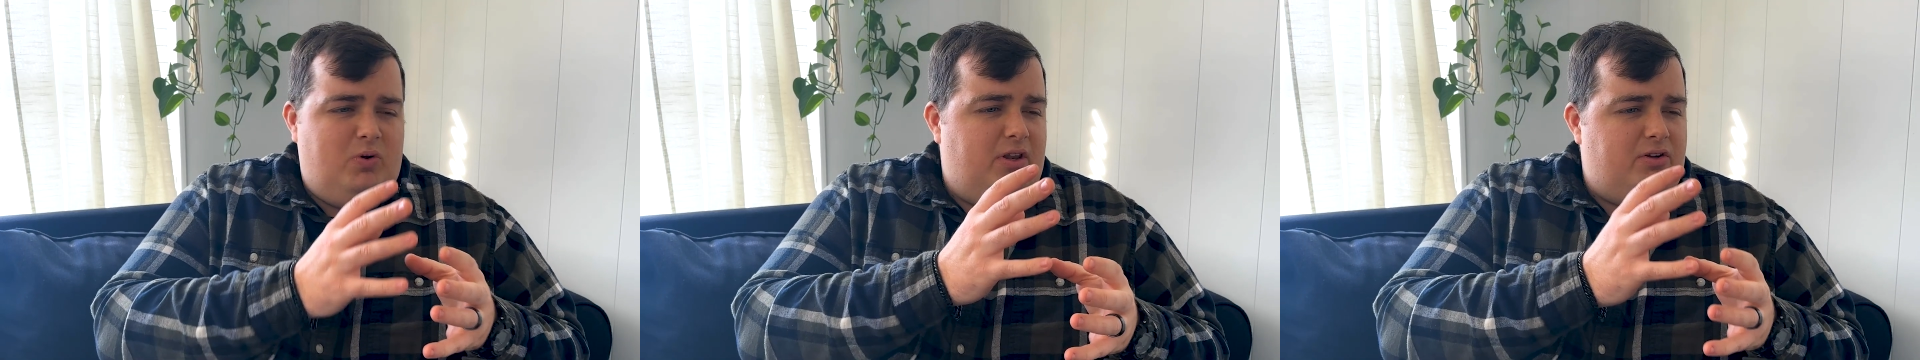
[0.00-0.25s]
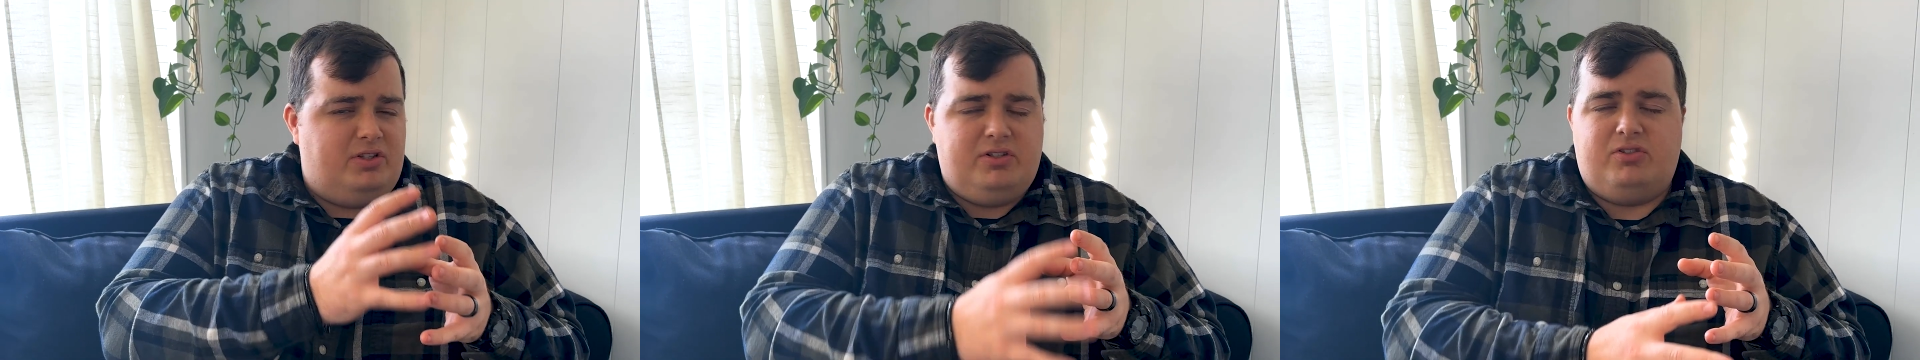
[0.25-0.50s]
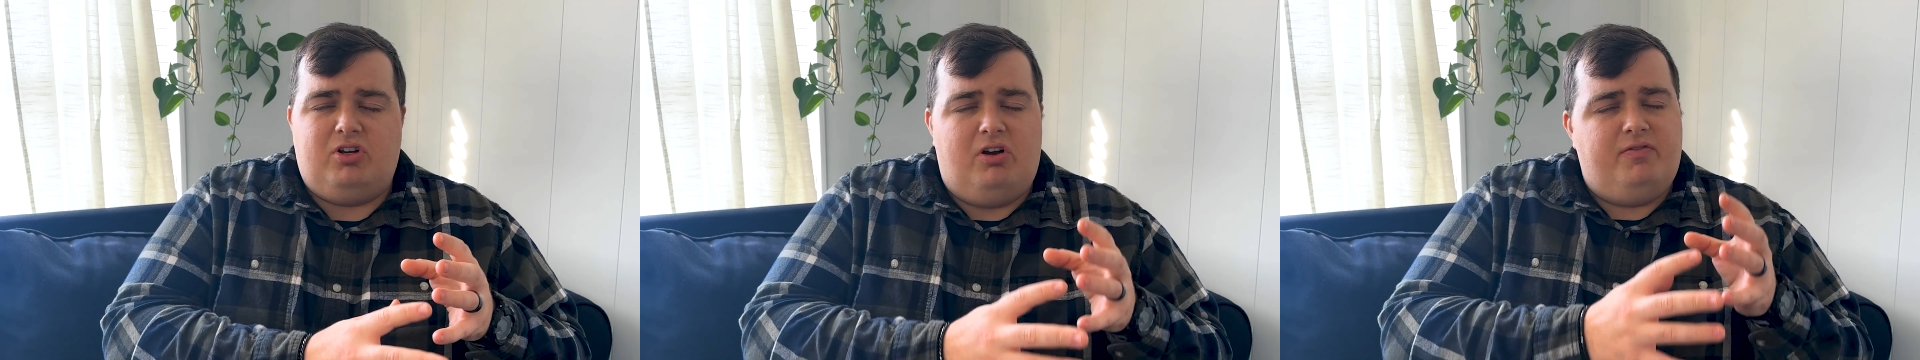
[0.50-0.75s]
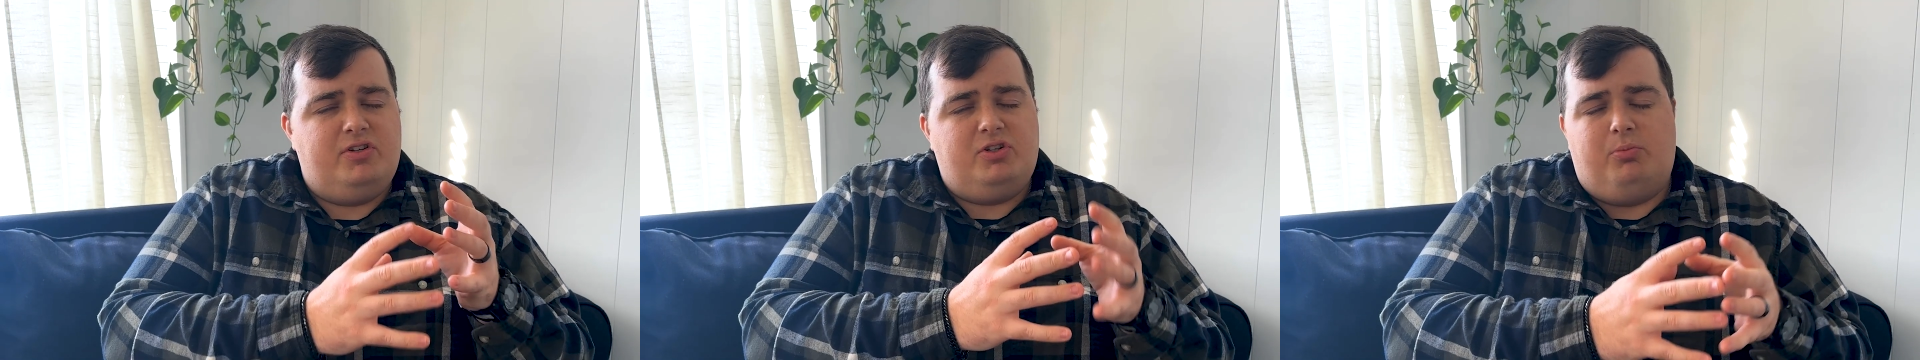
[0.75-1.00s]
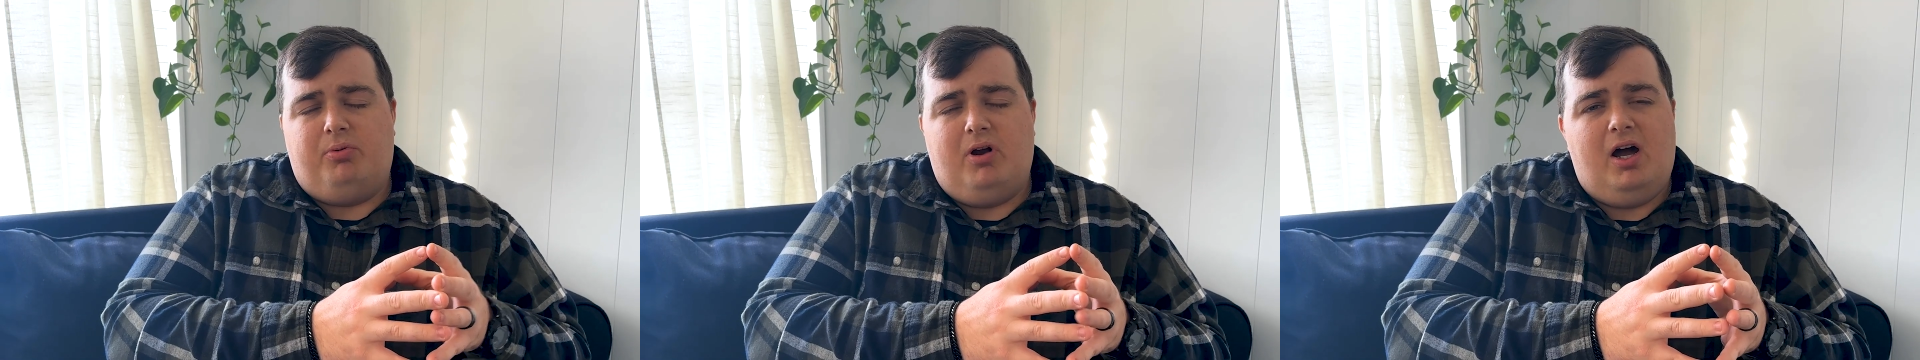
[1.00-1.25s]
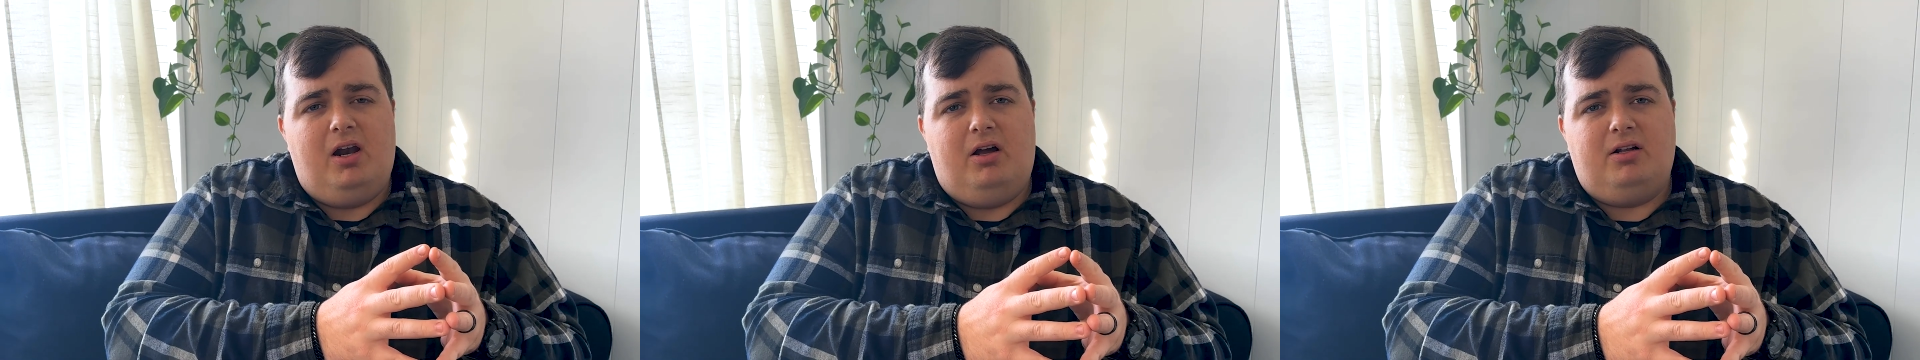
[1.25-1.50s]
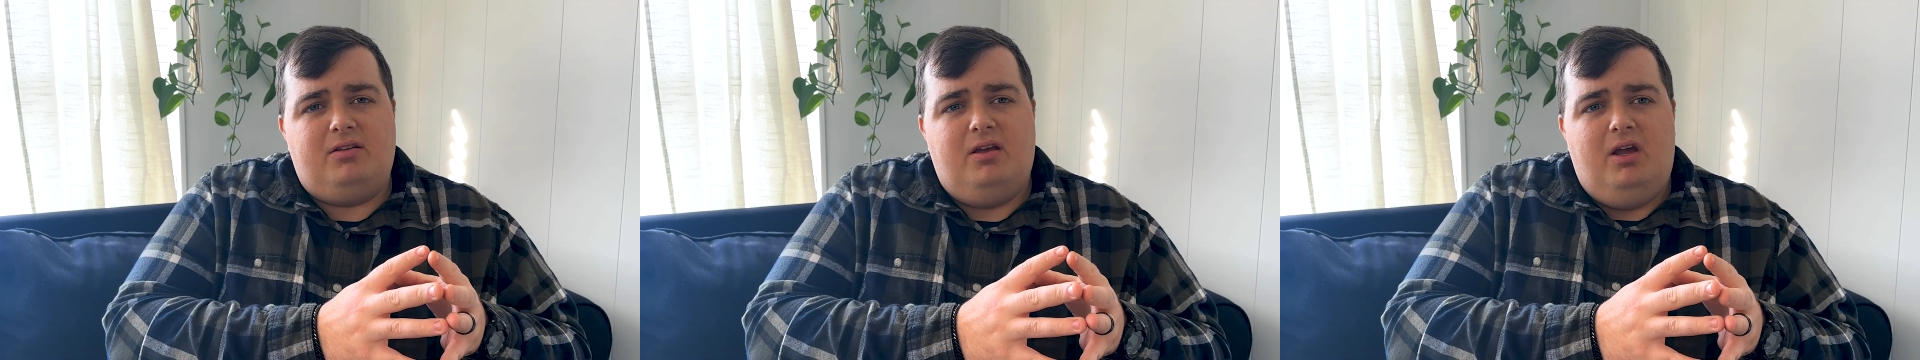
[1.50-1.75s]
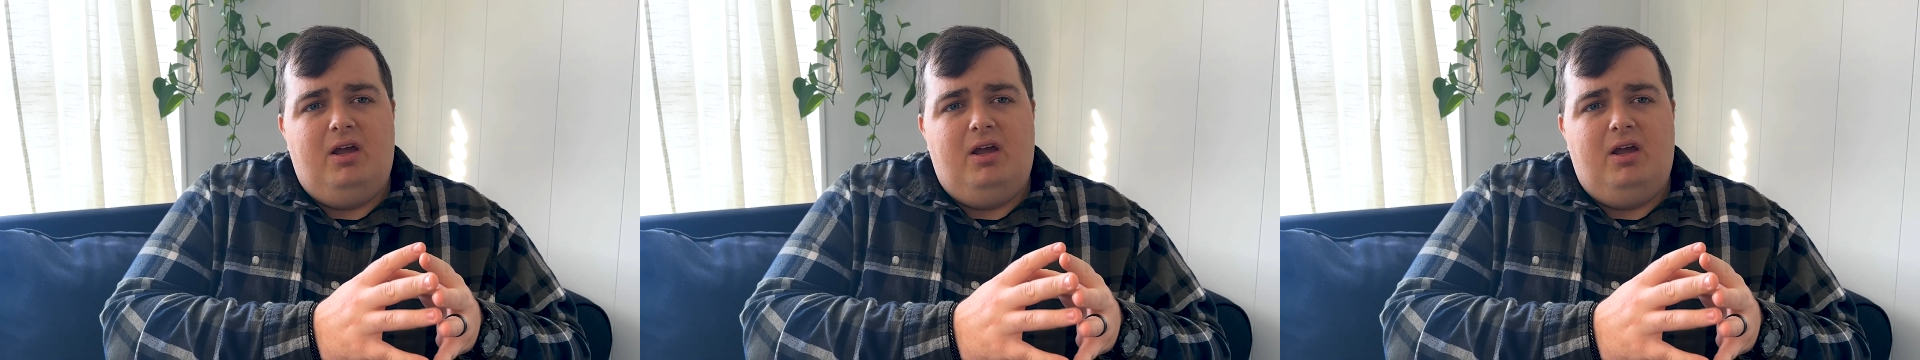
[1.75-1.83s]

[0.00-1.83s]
whether it's a service or product,